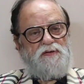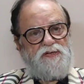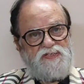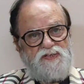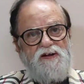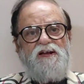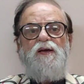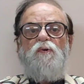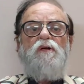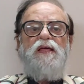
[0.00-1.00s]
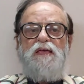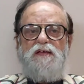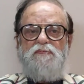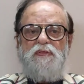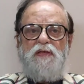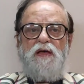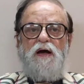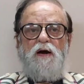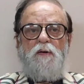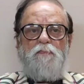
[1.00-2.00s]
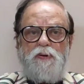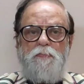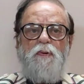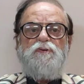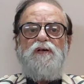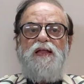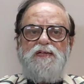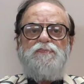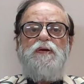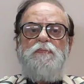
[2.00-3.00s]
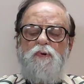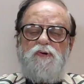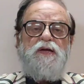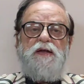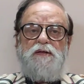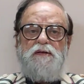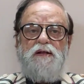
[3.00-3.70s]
Recently only, a proposal has been mooted